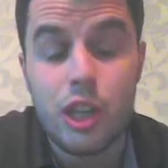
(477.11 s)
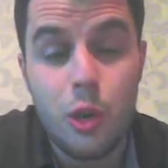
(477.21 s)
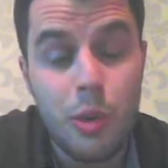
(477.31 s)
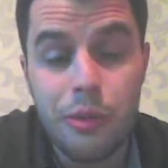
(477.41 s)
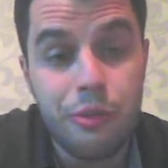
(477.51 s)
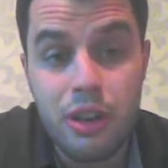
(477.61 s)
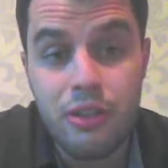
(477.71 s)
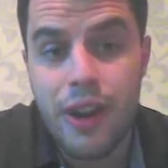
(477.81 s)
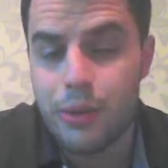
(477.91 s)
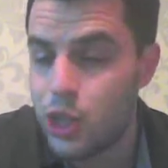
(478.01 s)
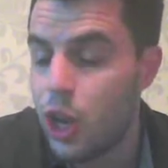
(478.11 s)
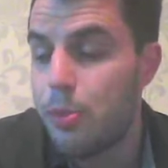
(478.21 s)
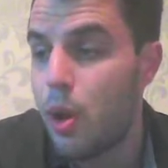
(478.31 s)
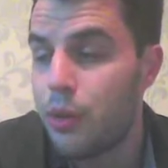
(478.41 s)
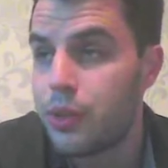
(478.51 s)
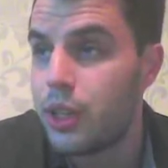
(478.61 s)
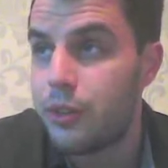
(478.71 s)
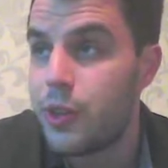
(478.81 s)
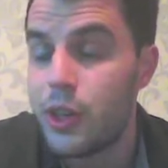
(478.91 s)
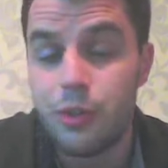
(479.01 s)
two or three rounds up after the
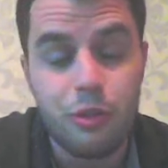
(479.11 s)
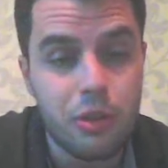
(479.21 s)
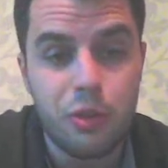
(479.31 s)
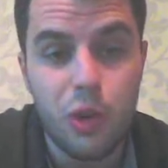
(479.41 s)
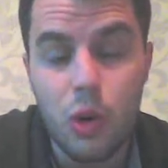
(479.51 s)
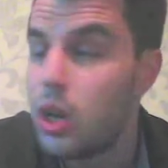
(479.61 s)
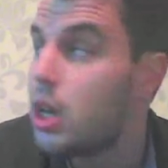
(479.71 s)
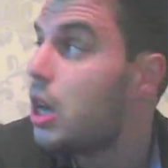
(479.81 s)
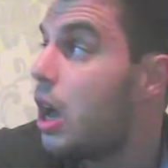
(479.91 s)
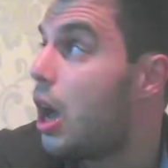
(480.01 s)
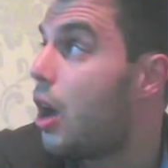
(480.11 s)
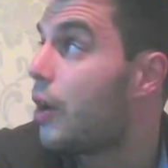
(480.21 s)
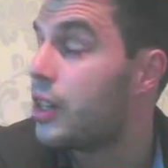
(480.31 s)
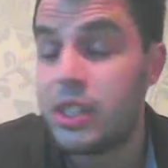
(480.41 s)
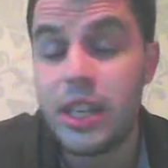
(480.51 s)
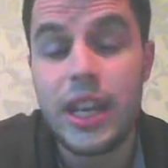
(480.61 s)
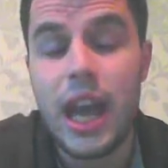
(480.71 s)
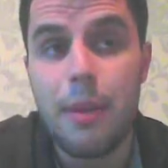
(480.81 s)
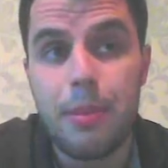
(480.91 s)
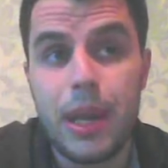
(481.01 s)
first three or four. I could see
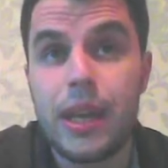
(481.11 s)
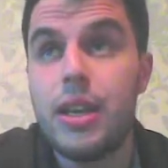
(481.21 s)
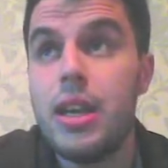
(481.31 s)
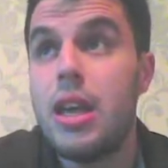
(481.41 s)
that happening.